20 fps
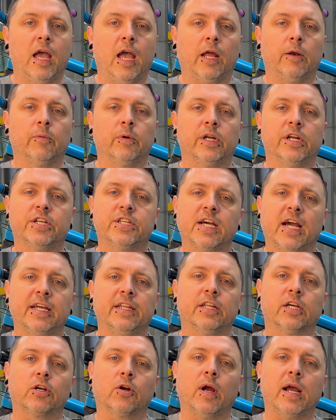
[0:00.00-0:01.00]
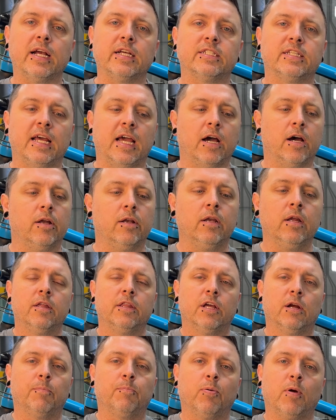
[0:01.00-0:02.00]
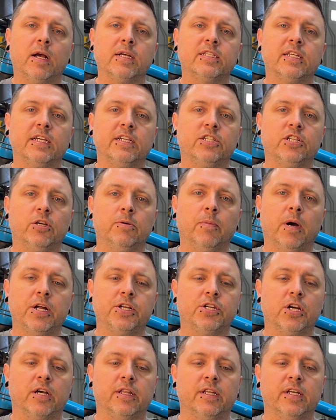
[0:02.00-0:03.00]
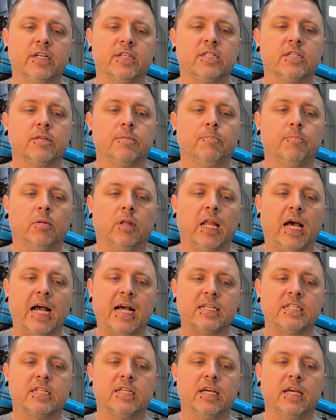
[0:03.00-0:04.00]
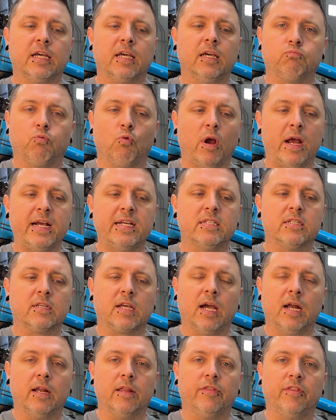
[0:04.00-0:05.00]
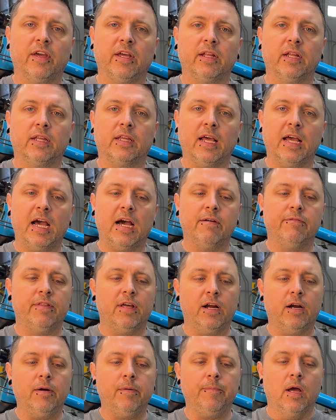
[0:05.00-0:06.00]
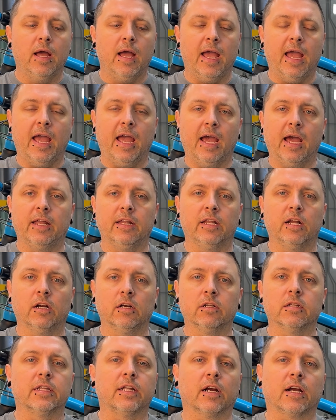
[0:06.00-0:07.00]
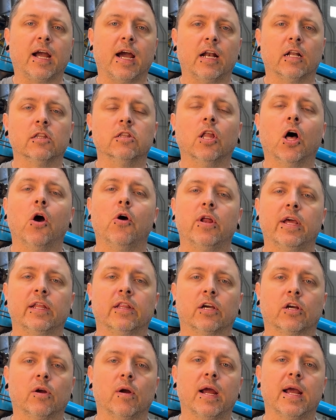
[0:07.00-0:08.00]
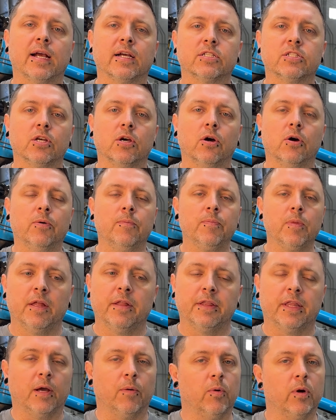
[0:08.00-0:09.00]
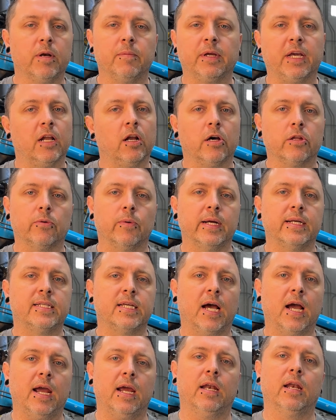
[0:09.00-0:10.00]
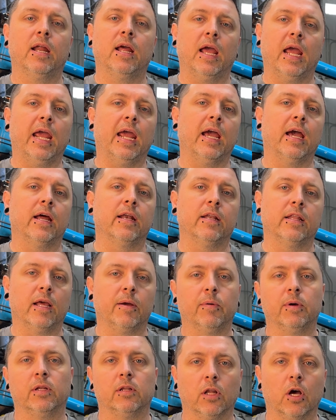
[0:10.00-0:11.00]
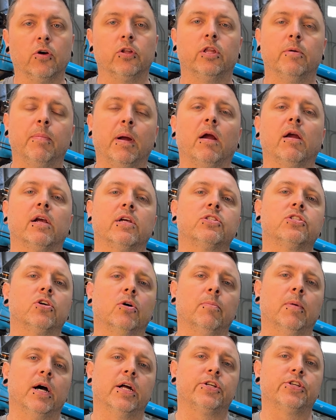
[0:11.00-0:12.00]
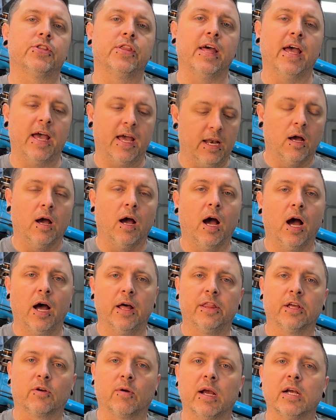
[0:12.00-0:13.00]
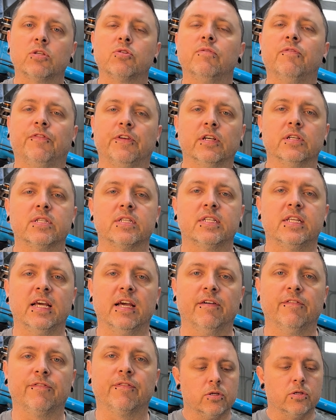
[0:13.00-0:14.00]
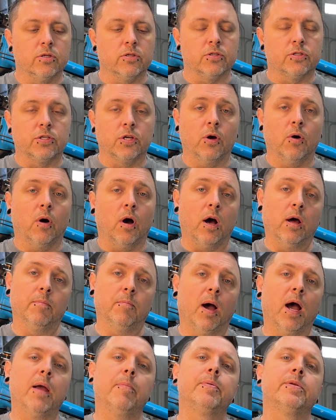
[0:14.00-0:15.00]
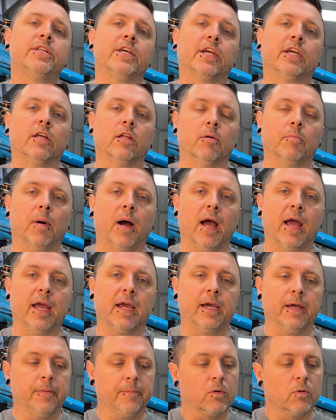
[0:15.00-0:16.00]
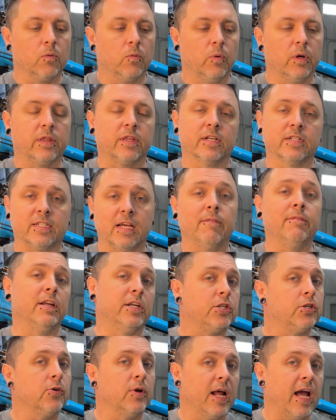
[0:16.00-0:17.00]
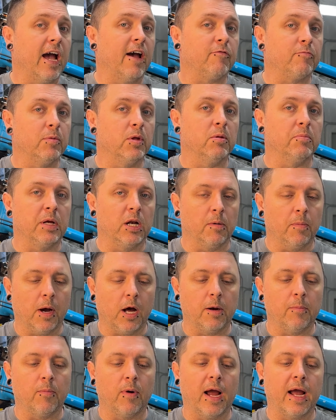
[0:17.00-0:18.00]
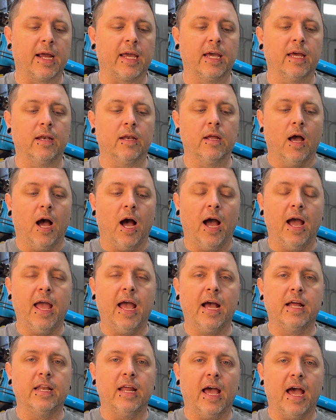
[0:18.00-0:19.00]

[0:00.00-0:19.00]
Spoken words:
And when you tighten the cranks down, they're pressing too much on this plastic race kind of thing that they have there. And they're kind of loading the cranks. So they wouldn't get all the way tight and they would load the bearings so much that the cranks would feel stiff. So on my particular bike, with a 72.5mm bottom bracket, I had to